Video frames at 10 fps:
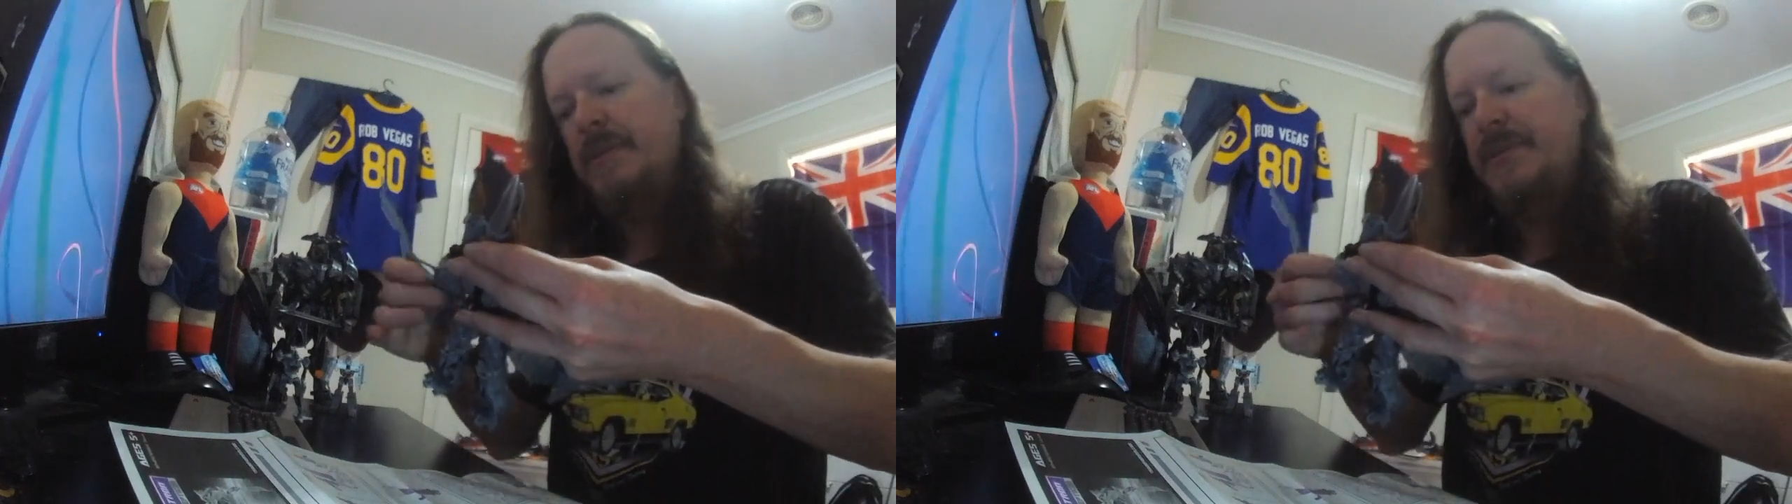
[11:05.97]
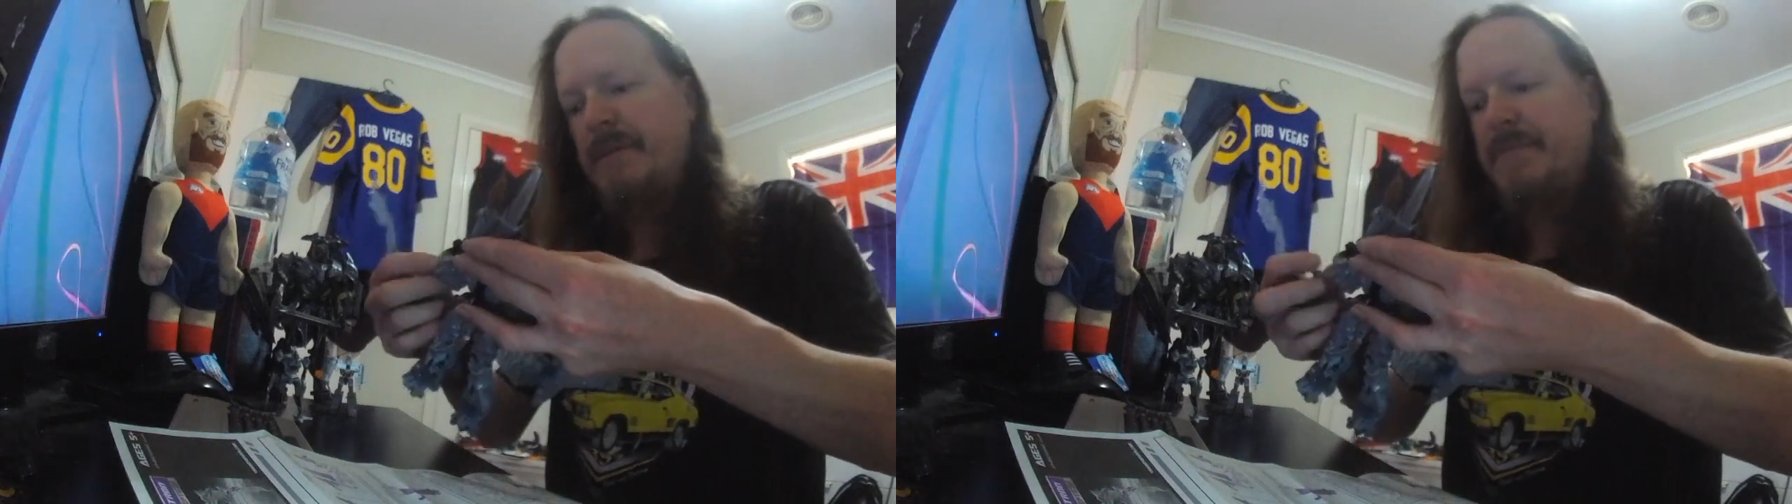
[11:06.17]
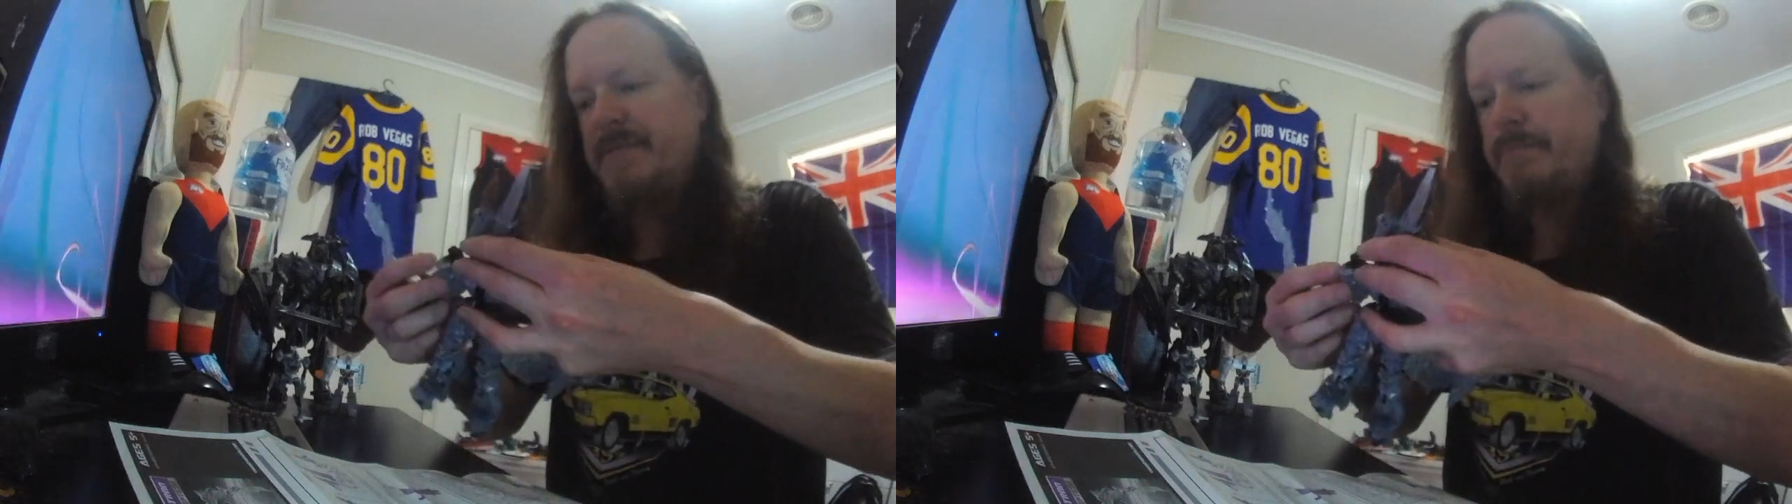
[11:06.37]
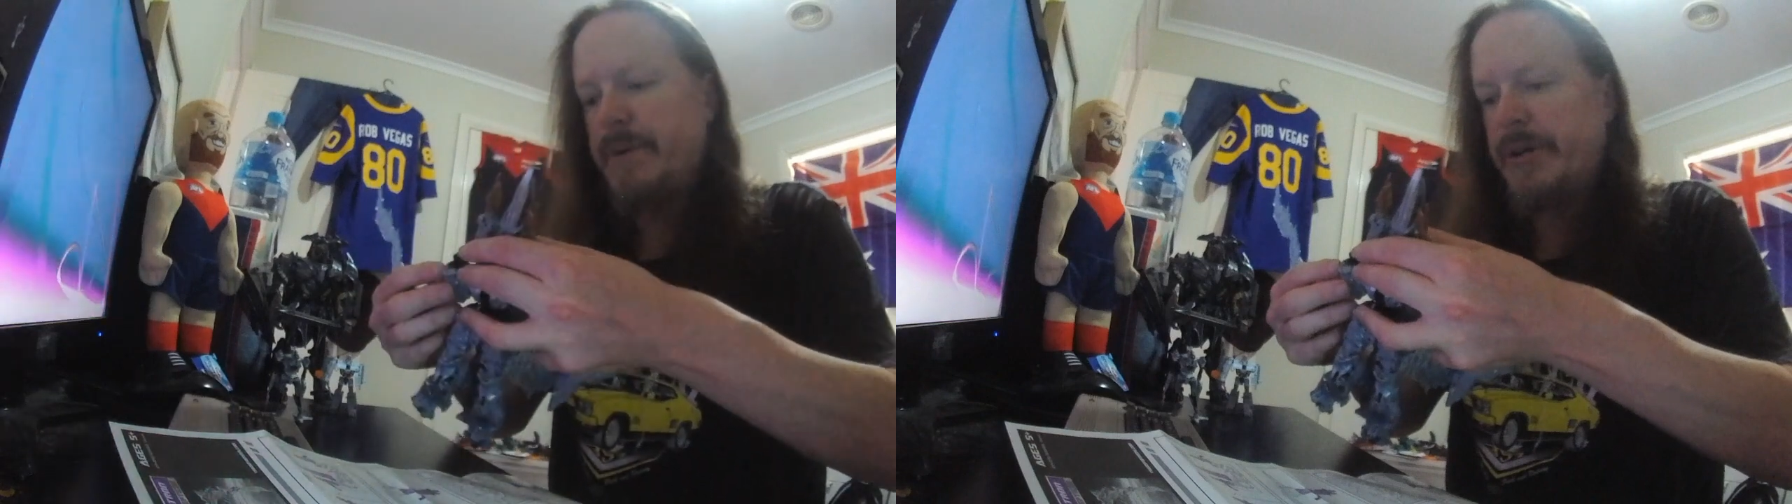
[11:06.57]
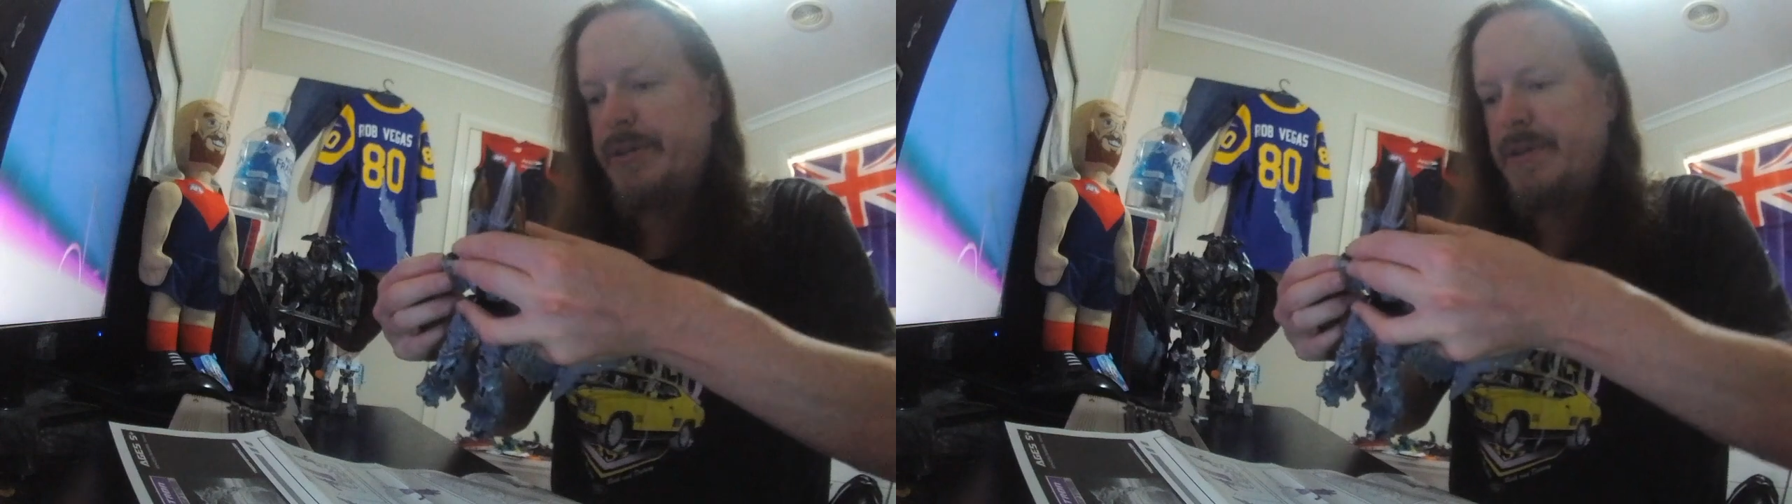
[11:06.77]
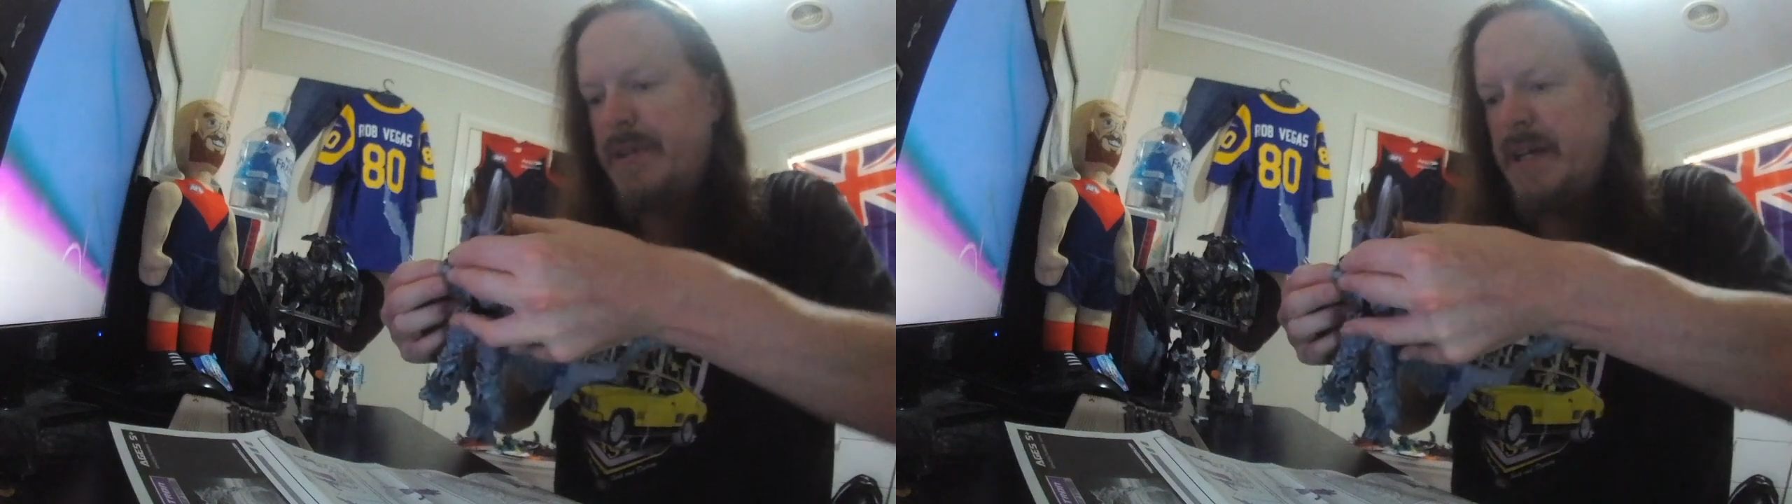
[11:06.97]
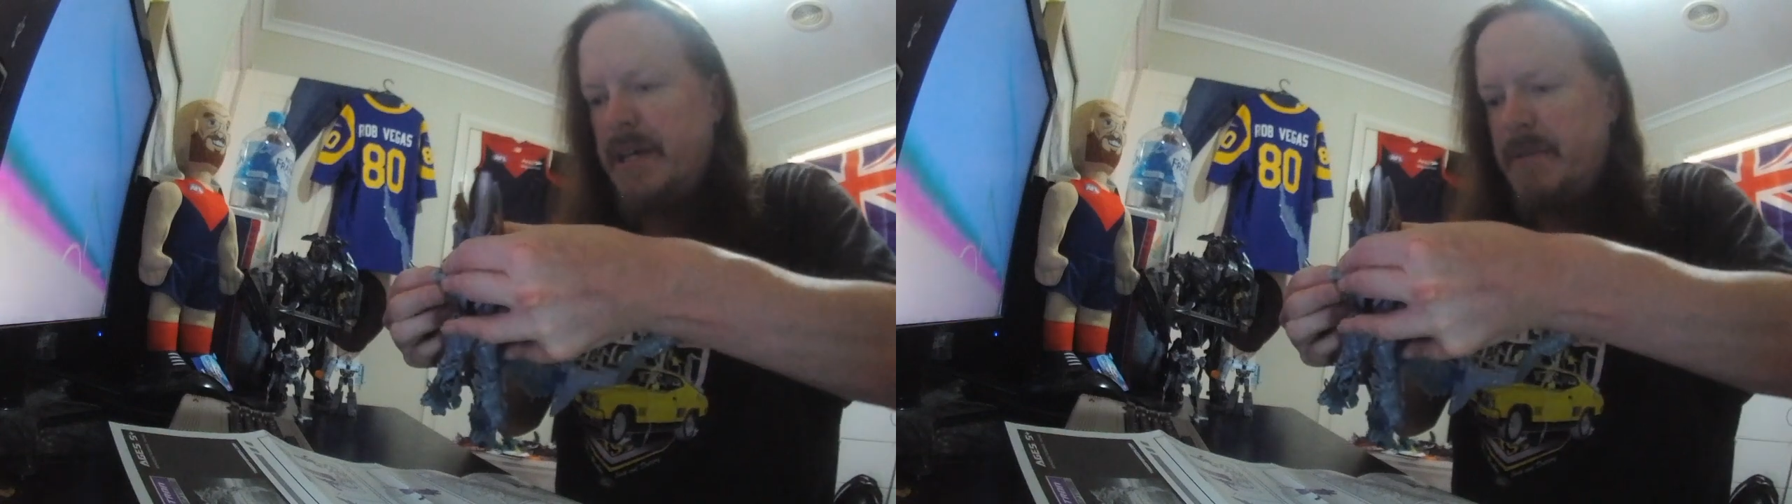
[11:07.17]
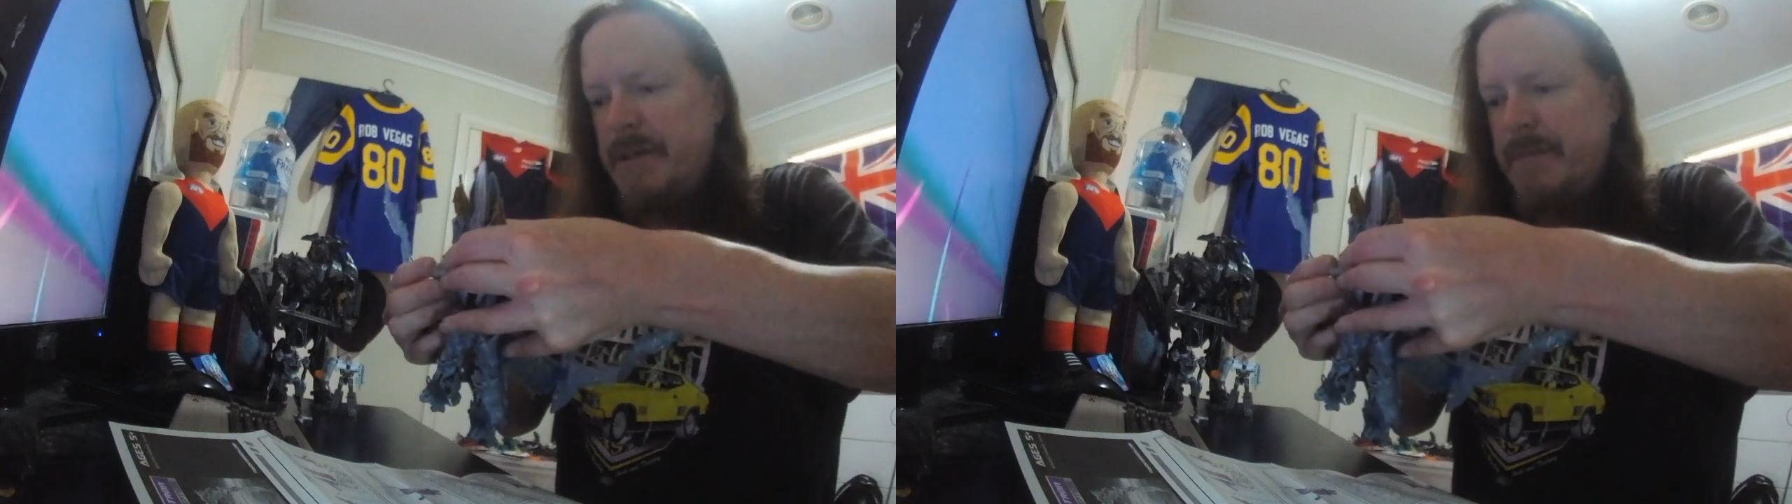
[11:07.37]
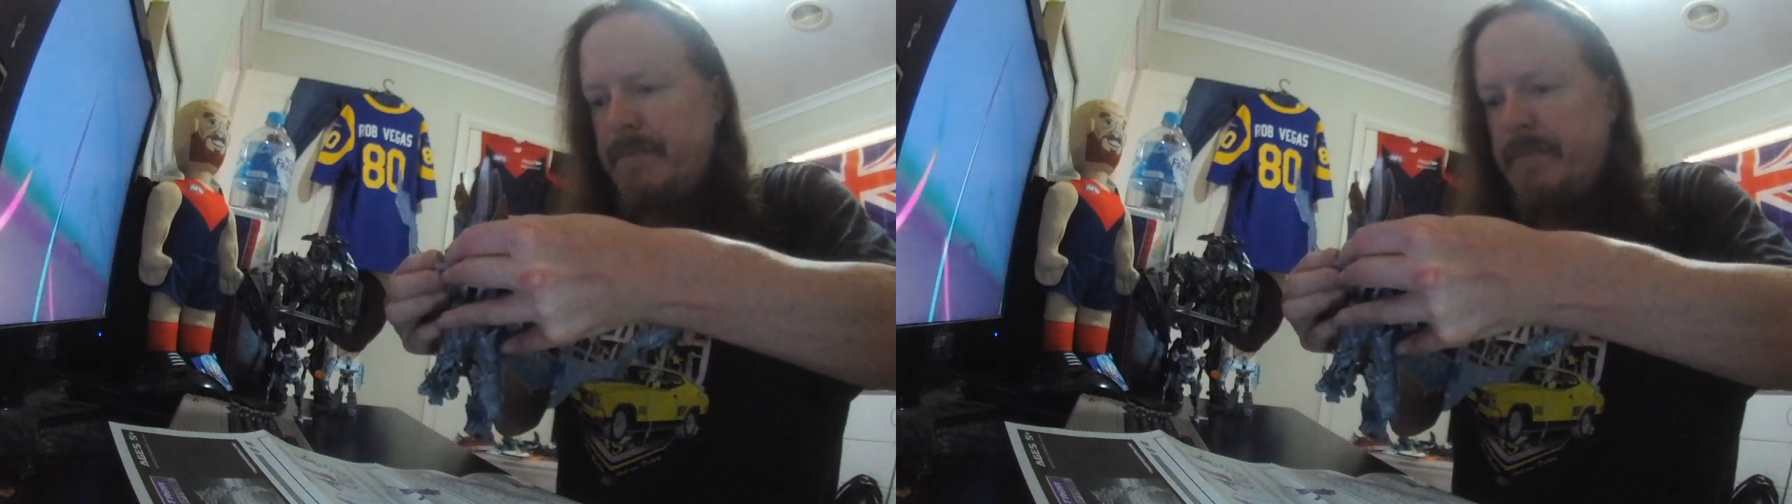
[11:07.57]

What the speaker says: something's broken there, but